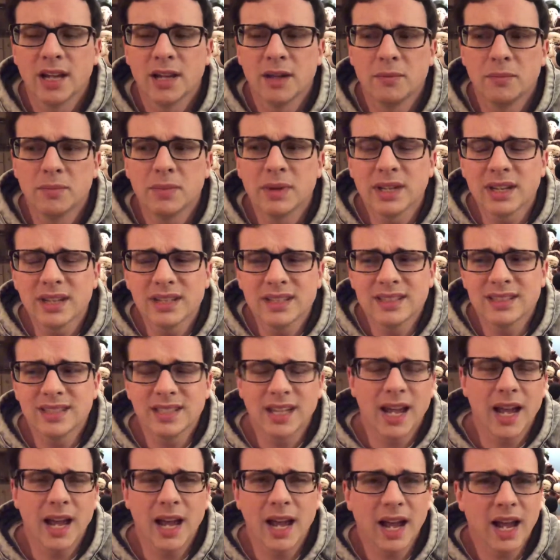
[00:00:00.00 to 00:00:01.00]
Because
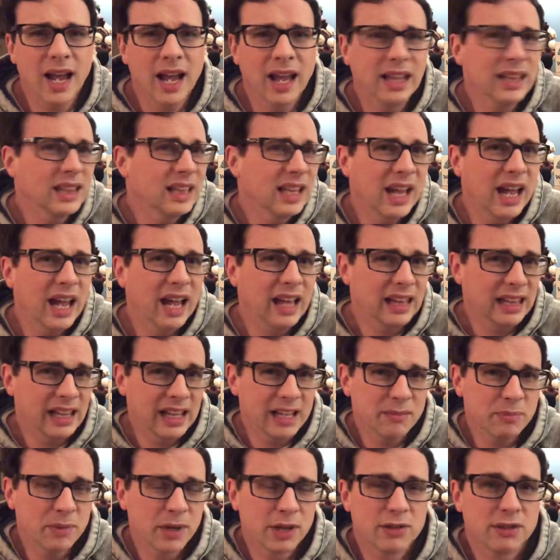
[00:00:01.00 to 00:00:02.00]
I
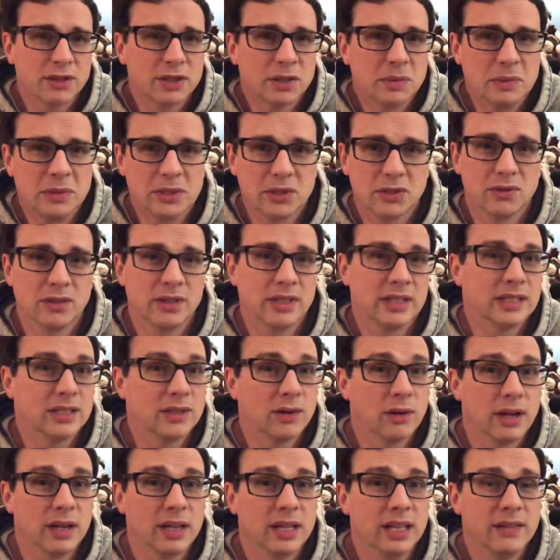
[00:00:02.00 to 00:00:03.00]
like my Christmas tree, so
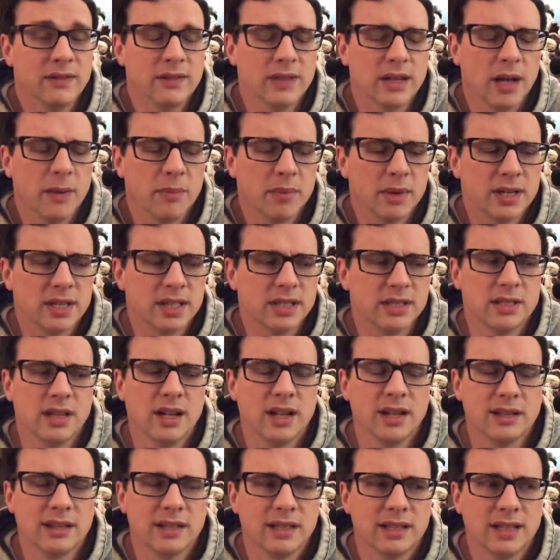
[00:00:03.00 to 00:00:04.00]
I leave it up, and it's
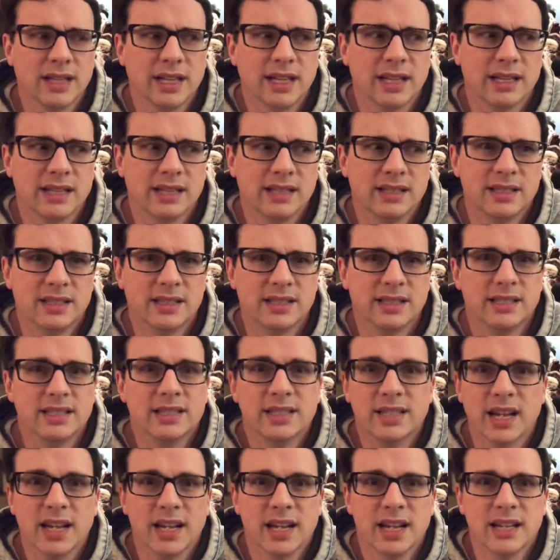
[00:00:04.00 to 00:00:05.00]
not like
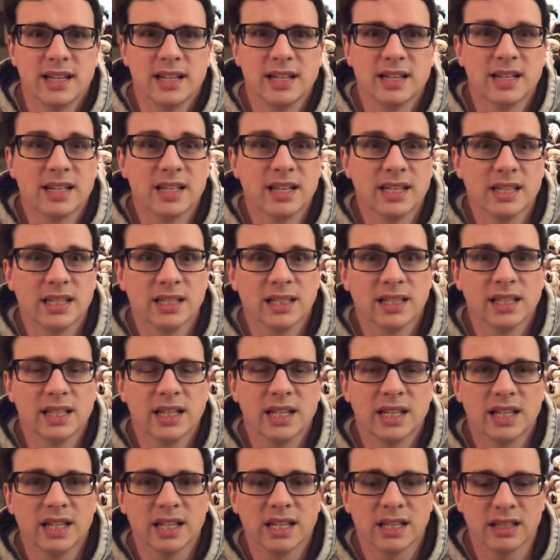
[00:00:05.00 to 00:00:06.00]
dead and
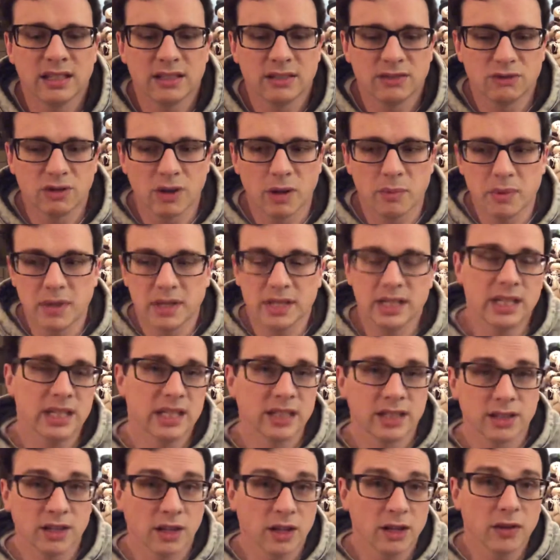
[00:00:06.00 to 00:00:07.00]
kindling and dropping
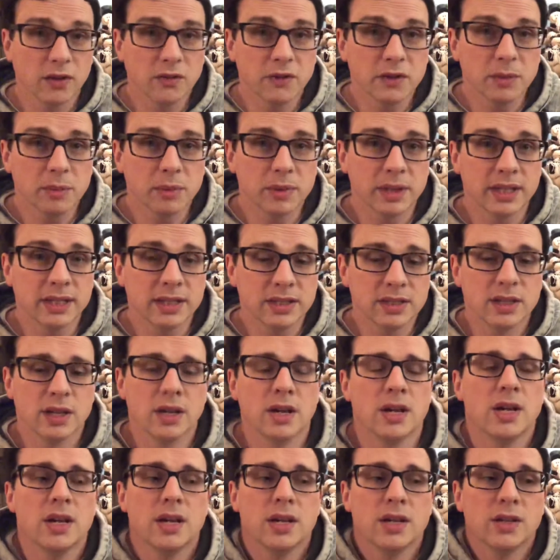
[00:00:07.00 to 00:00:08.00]
needles all over the place.
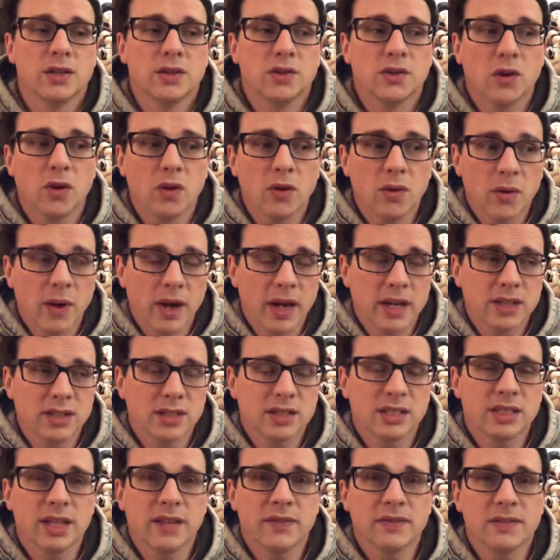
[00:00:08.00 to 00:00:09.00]
So I
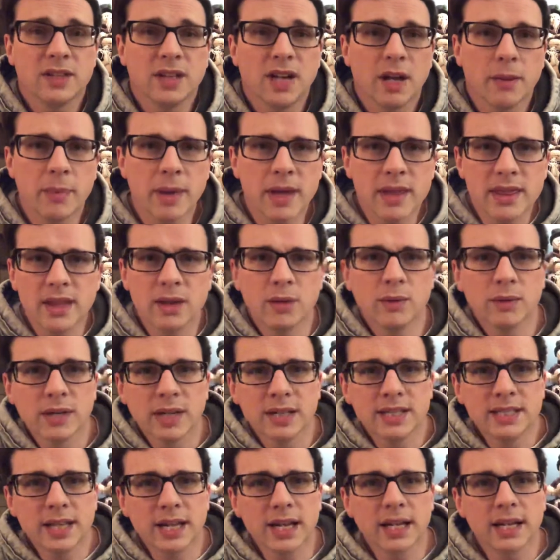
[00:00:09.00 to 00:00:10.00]
just left it up, and then when I
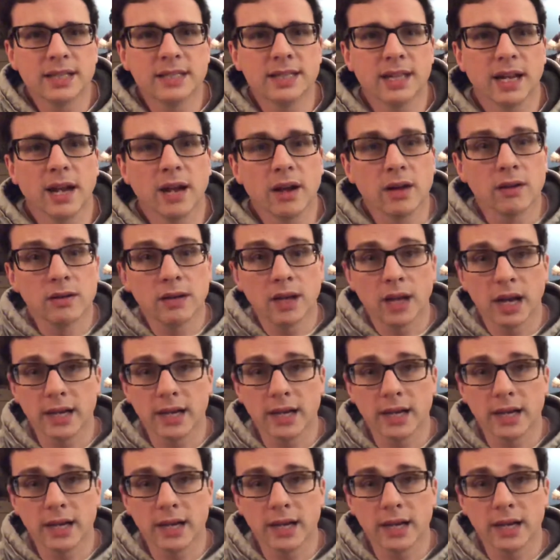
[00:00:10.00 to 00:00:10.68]
take down